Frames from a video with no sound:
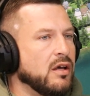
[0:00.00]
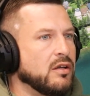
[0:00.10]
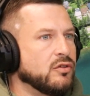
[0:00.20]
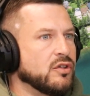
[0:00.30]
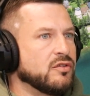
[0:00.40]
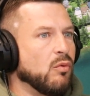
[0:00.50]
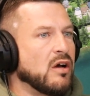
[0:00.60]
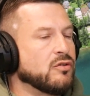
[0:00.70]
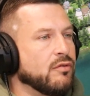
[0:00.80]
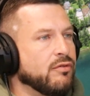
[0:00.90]
just to
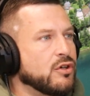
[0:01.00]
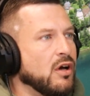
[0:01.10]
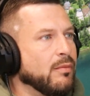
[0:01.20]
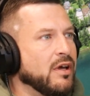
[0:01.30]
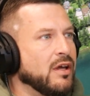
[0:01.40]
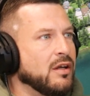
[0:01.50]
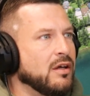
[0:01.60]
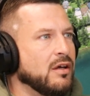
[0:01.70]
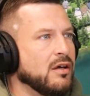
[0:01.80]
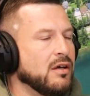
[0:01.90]
watch the fish come in,
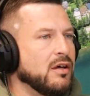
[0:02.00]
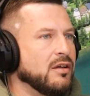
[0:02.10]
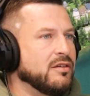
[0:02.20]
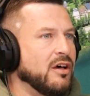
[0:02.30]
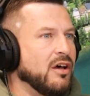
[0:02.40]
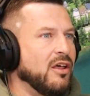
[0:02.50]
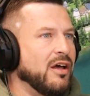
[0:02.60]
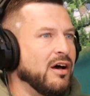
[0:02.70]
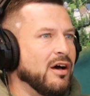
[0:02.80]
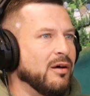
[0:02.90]

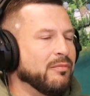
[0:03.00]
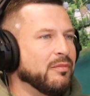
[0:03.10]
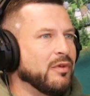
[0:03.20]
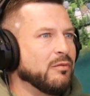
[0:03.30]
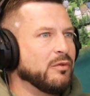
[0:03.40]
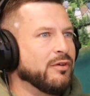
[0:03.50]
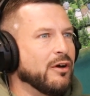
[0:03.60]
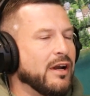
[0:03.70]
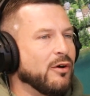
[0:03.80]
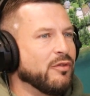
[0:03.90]
until we
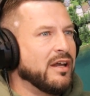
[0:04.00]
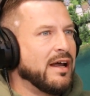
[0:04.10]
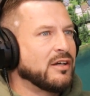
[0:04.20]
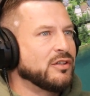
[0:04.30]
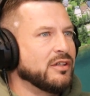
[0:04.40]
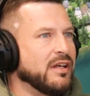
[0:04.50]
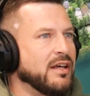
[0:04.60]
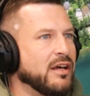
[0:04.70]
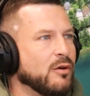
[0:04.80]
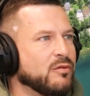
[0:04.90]
figured out that actually
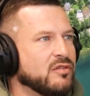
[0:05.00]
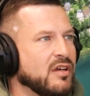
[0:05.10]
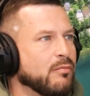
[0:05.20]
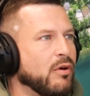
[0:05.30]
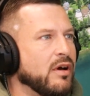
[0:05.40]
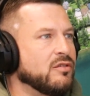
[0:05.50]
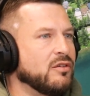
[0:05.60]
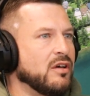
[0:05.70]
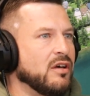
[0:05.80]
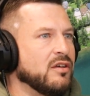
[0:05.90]
daycare was the same price
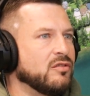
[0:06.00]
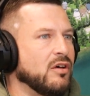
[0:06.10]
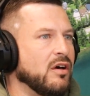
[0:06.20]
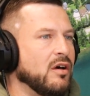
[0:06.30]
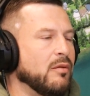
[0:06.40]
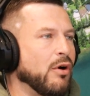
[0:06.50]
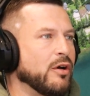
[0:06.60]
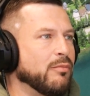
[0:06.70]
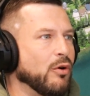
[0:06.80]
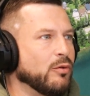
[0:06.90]
as
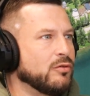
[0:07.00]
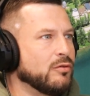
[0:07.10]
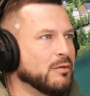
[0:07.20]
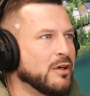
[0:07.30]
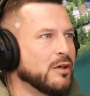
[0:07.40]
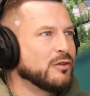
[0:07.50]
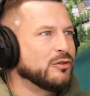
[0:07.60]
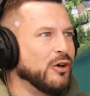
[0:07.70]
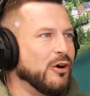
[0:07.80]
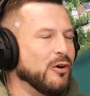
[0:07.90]
party boats.
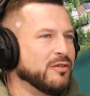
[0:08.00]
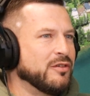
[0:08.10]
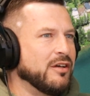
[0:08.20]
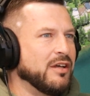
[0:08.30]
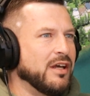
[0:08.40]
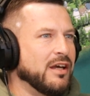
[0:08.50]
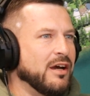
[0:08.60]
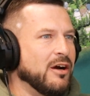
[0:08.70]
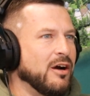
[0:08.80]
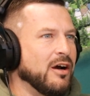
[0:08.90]
So instead of
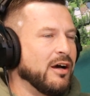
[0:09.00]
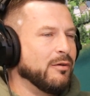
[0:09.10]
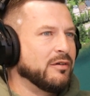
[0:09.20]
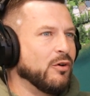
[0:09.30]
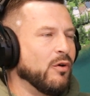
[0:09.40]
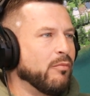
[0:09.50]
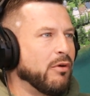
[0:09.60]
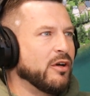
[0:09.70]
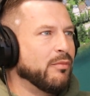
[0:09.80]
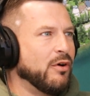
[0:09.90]
daycare, I would go on a
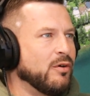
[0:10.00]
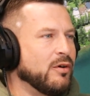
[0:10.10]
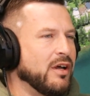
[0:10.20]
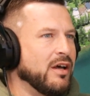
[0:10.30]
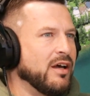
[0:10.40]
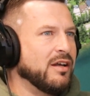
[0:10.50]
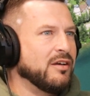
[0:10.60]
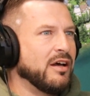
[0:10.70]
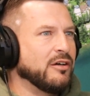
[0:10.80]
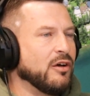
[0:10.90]
party boat
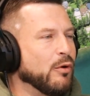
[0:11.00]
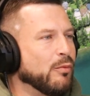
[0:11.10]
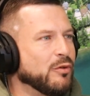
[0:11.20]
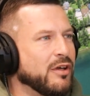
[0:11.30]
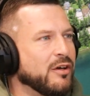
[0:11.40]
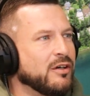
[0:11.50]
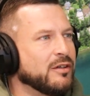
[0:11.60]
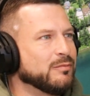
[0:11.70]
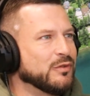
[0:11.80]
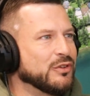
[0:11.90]
and I'd come home with dinner.
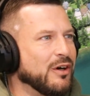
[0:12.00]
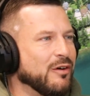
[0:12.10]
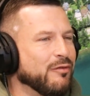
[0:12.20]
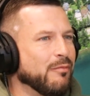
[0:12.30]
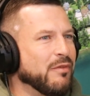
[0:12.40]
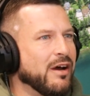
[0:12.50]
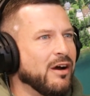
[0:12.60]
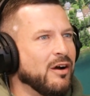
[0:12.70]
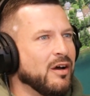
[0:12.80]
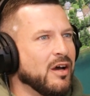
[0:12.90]
So from
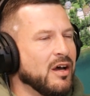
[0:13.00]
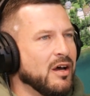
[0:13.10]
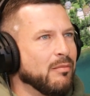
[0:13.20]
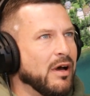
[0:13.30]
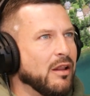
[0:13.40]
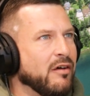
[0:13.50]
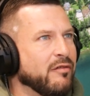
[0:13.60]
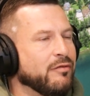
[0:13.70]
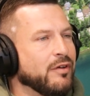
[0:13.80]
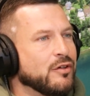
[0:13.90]
there, my
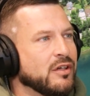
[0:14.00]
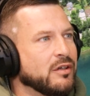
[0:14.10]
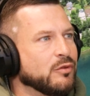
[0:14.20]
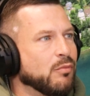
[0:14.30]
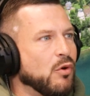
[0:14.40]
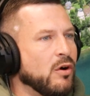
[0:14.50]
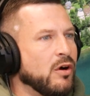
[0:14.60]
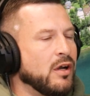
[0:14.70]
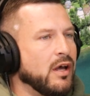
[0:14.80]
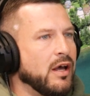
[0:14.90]
love of fishing was
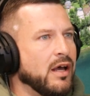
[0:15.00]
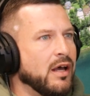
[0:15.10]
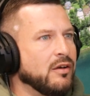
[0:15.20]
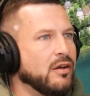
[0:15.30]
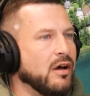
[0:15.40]
born, and